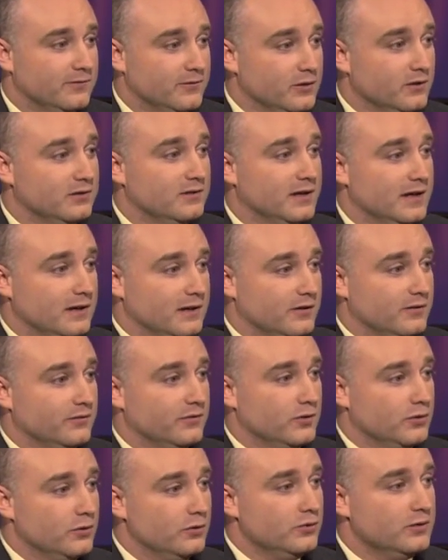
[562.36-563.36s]
if you think of
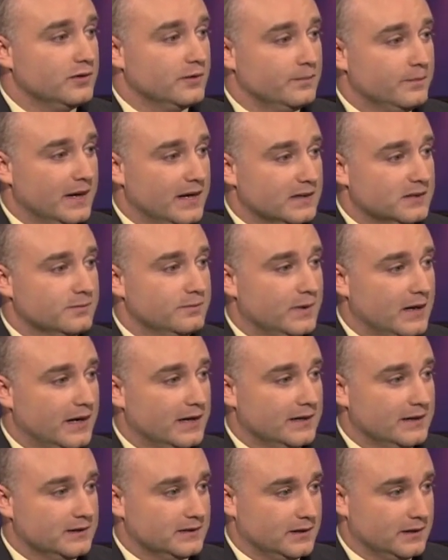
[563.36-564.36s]
who the best
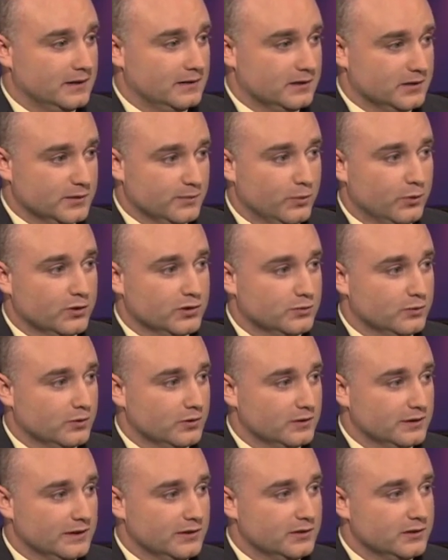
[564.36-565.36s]
bodies in the sports
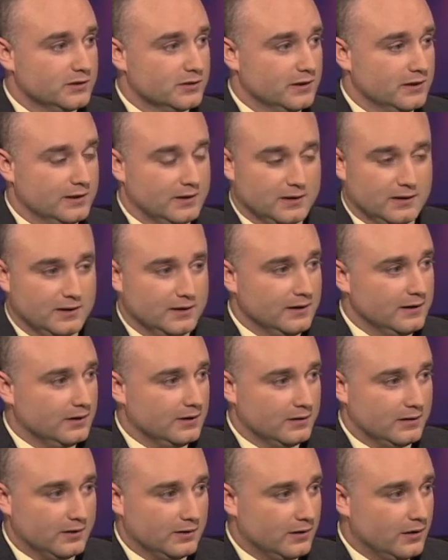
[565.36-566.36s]
world
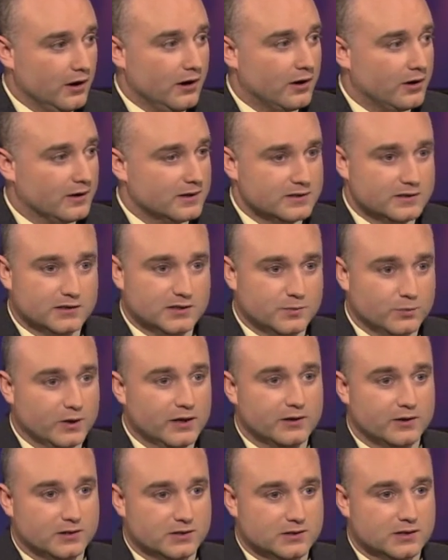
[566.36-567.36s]
are. It's the
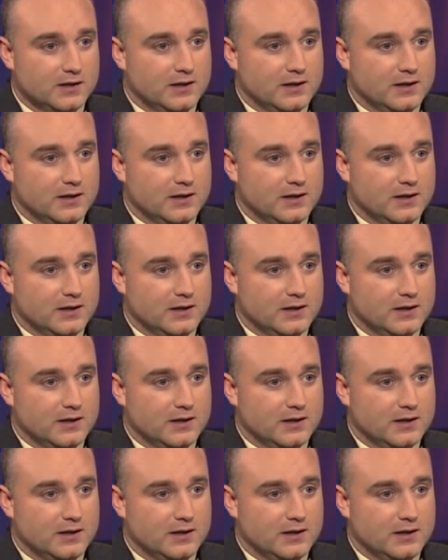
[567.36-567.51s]
sprinters.